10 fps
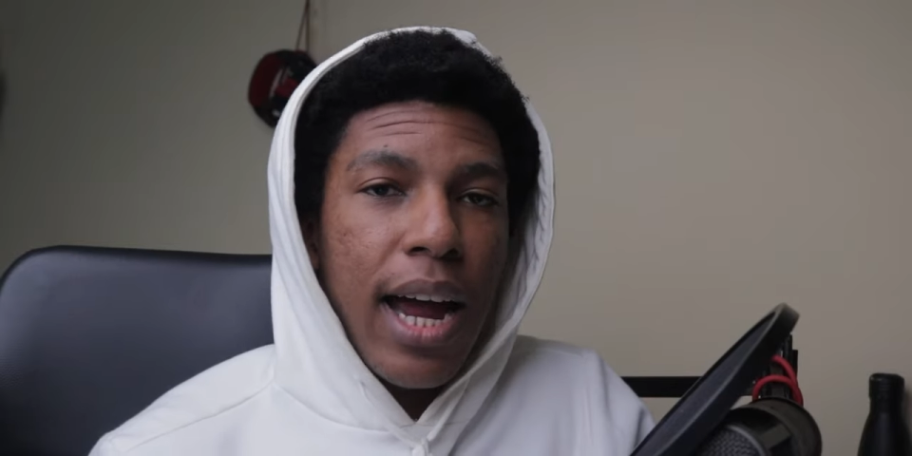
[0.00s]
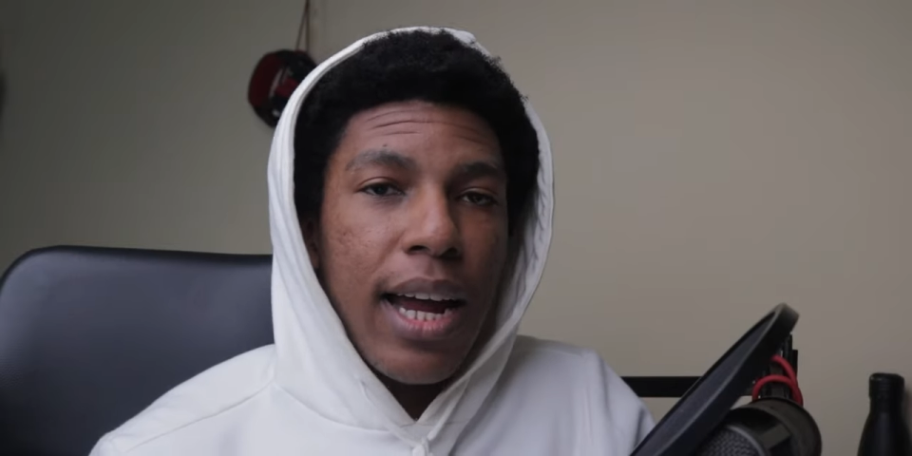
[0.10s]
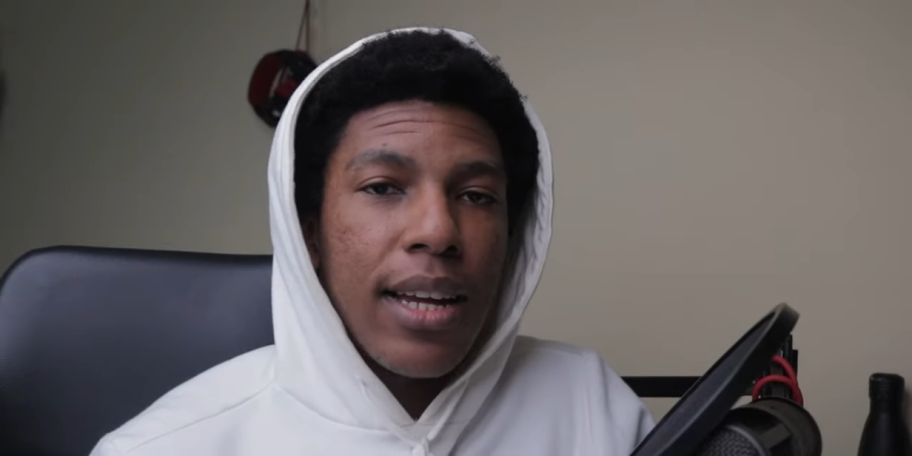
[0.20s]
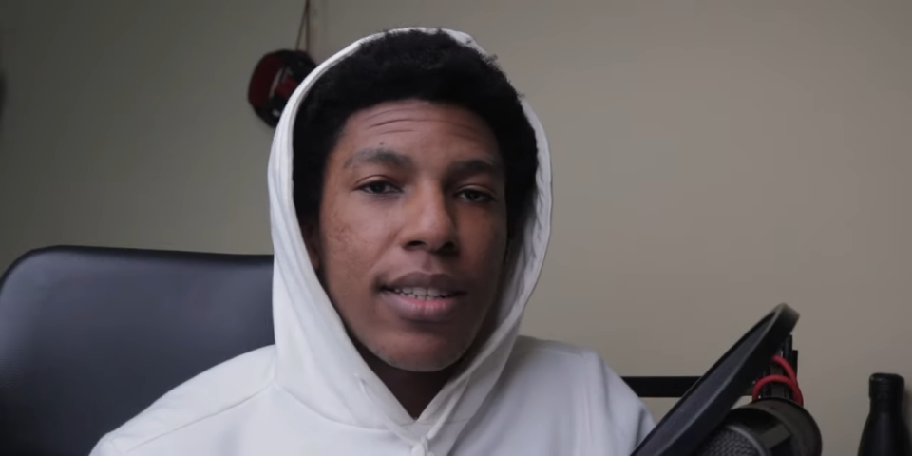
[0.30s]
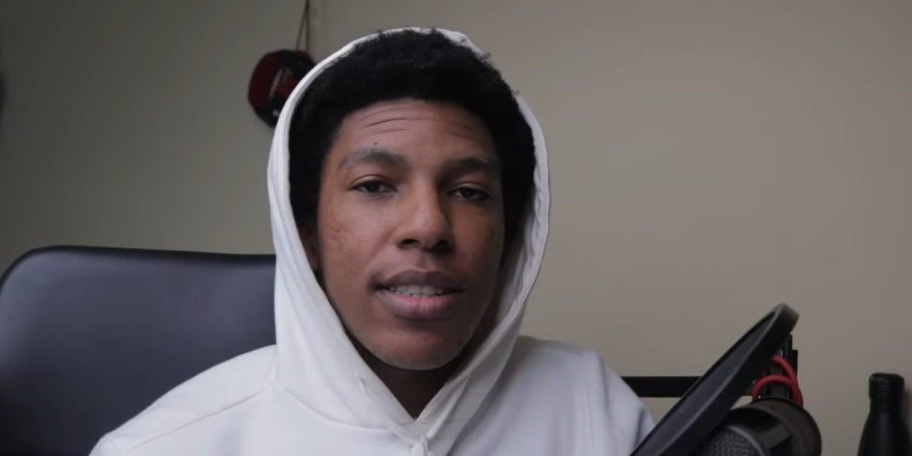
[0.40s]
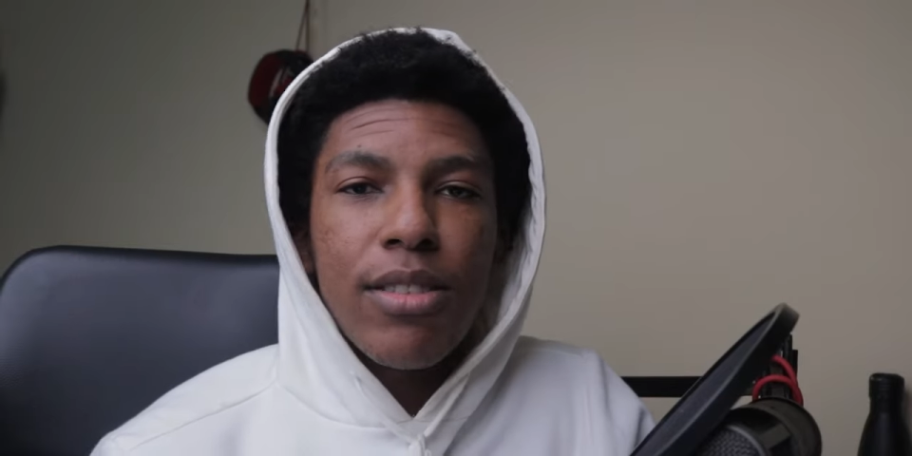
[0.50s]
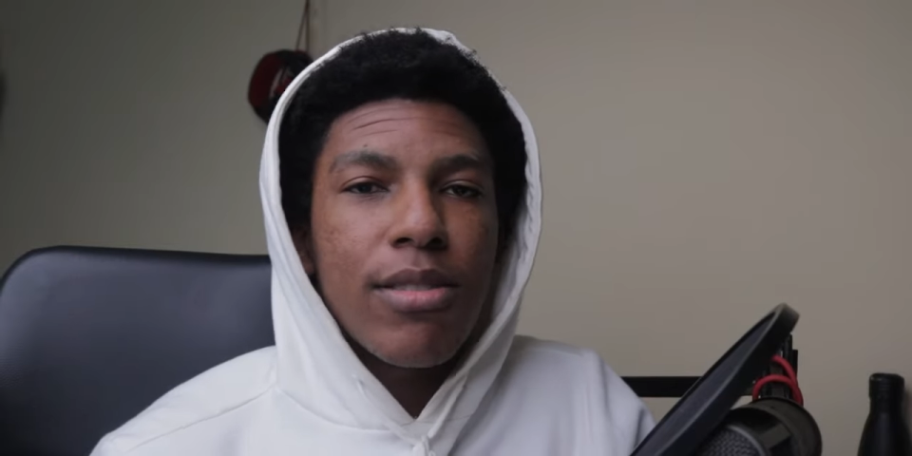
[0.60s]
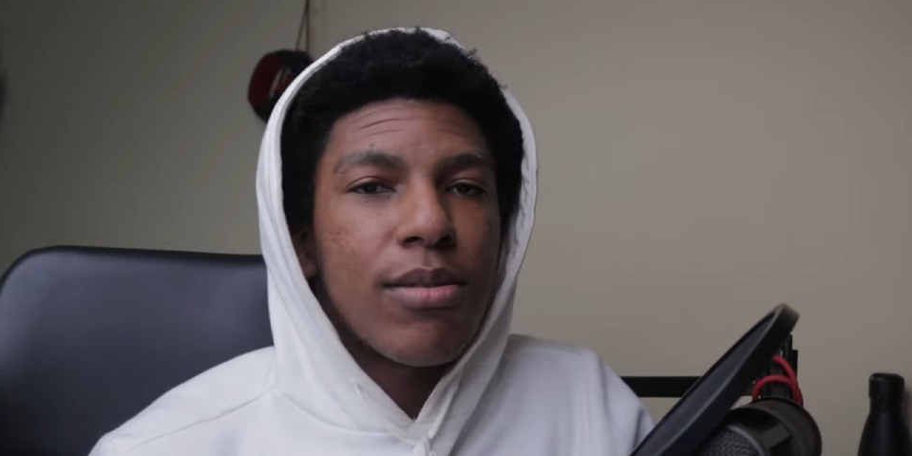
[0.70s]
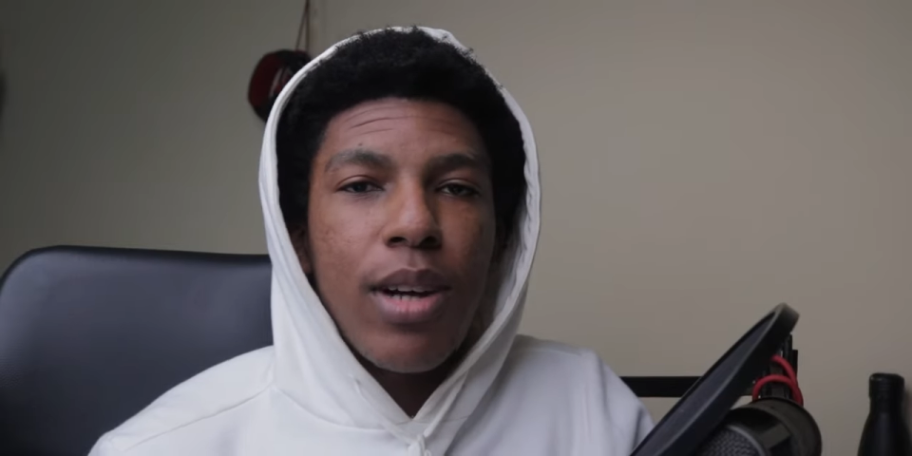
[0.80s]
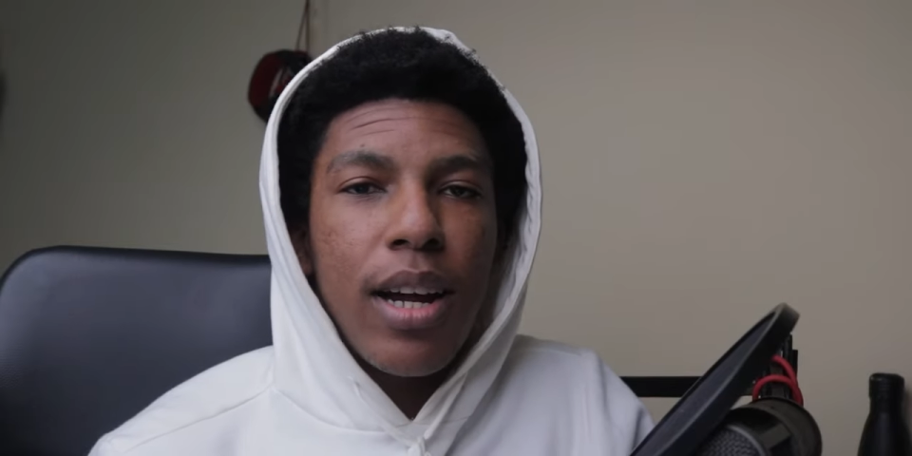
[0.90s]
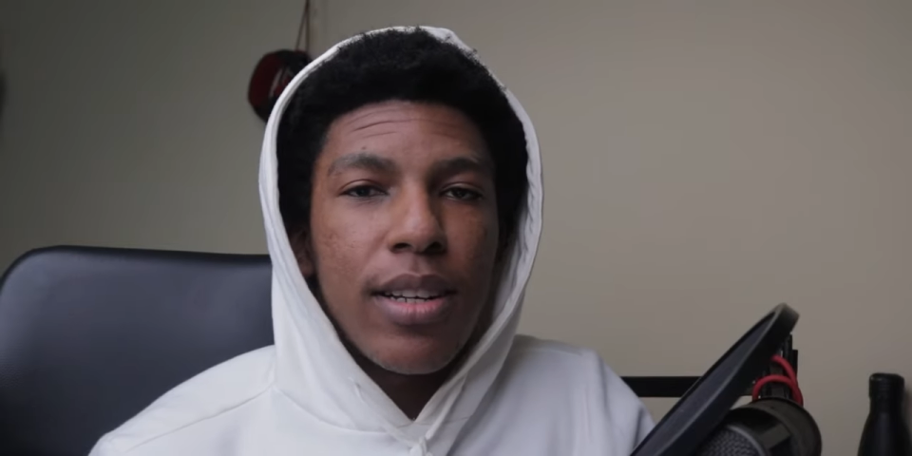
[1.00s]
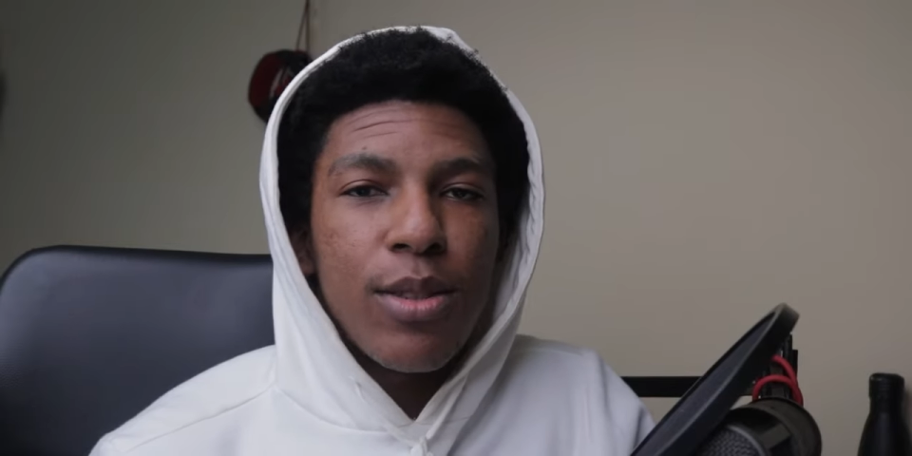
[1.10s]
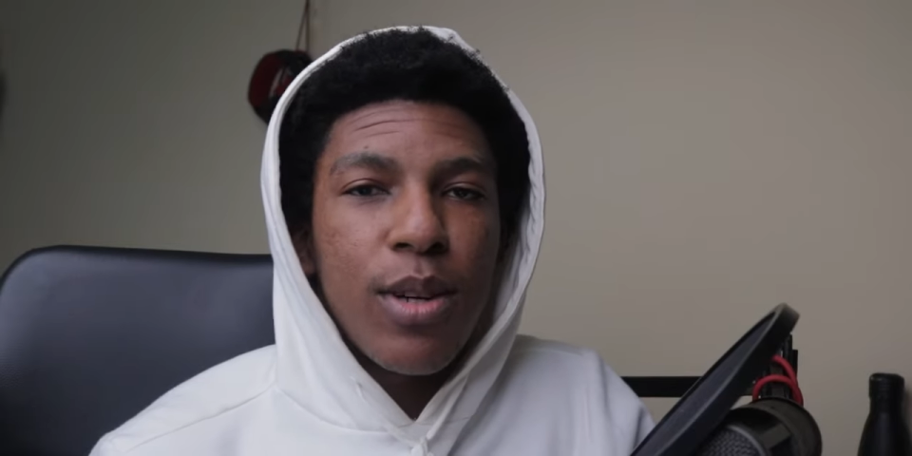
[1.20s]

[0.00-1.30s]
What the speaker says: I just tried to